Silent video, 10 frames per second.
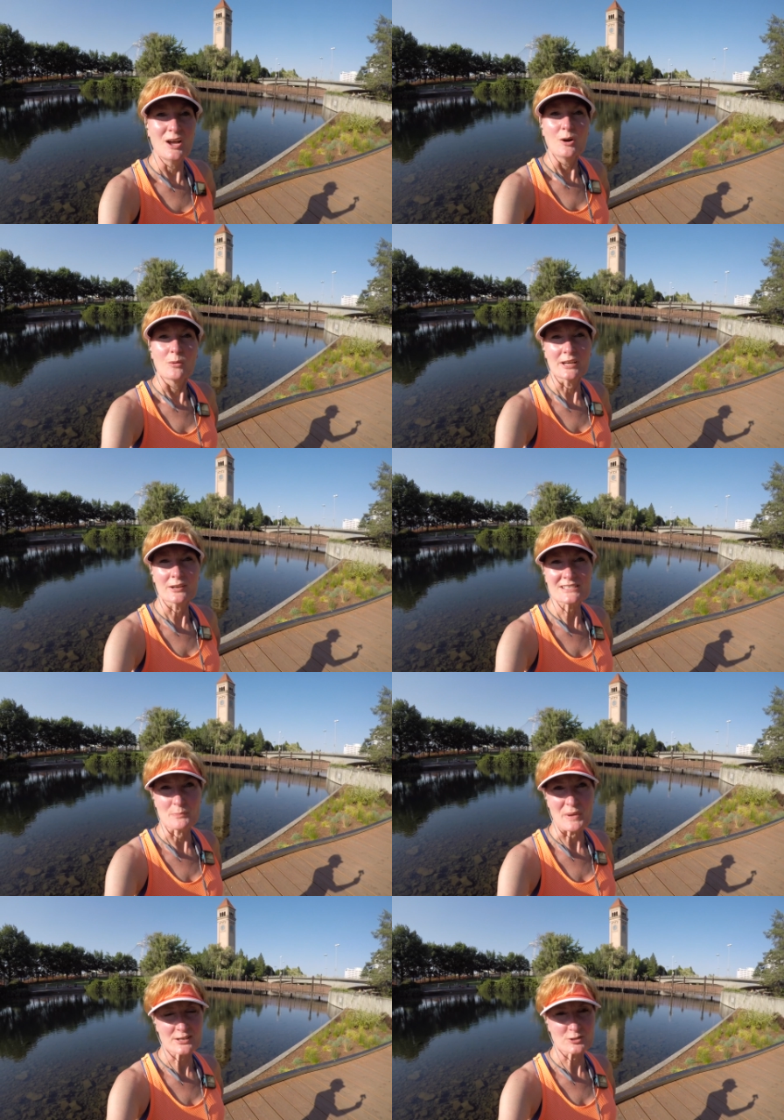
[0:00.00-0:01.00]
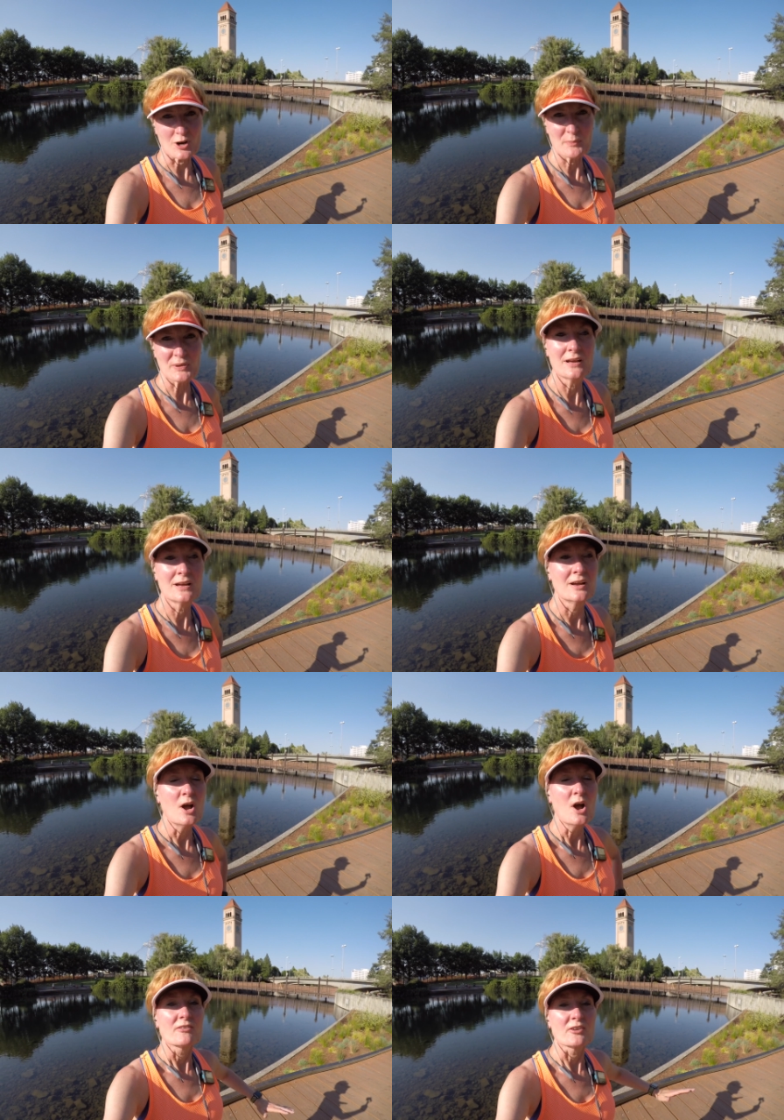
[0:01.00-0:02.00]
Well, here's the backdrop for